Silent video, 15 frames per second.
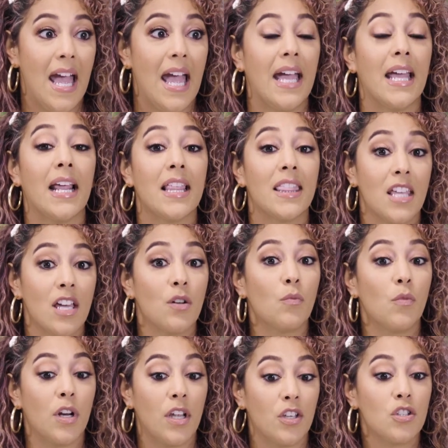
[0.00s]
And I think
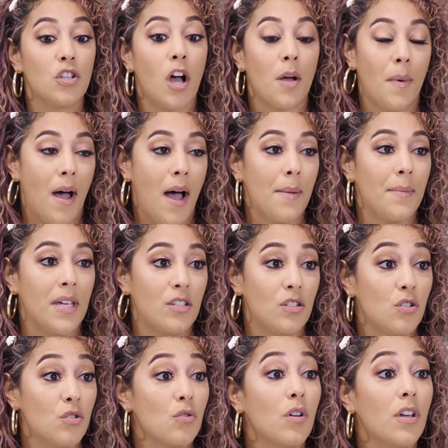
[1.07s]
when you talk about I May
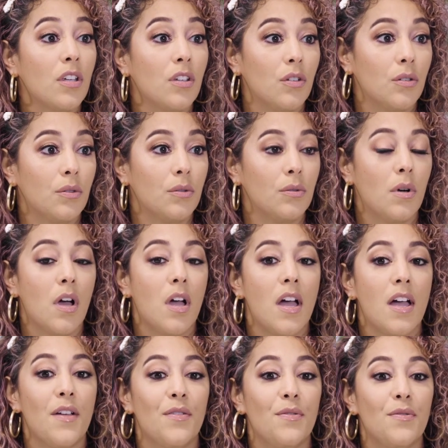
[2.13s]
Destroy You,
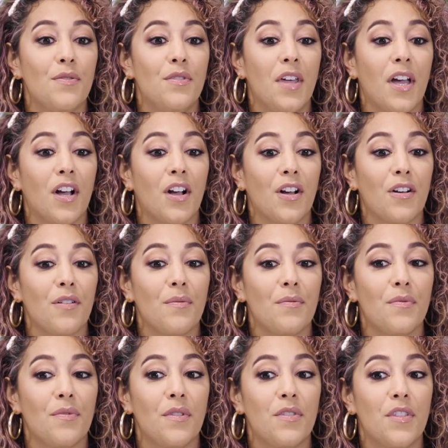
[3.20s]
the
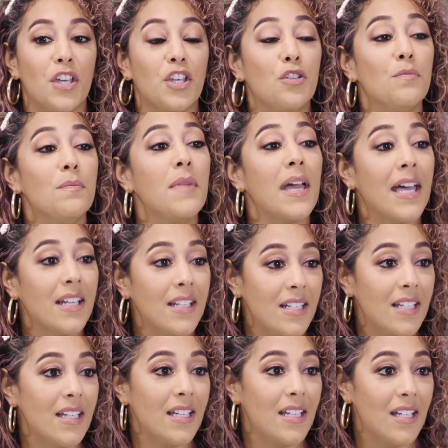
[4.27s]

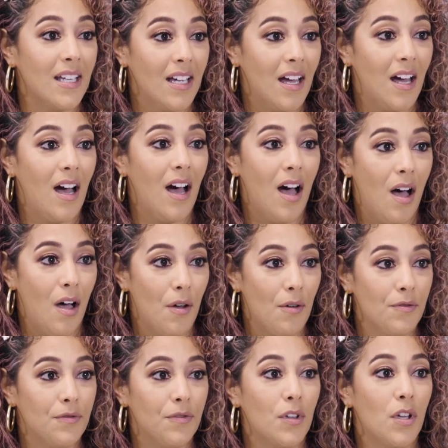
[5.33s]
humanity
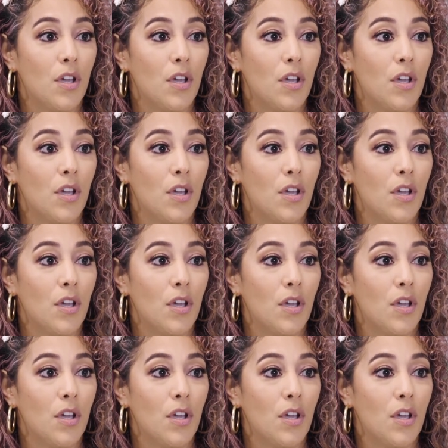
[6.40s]
of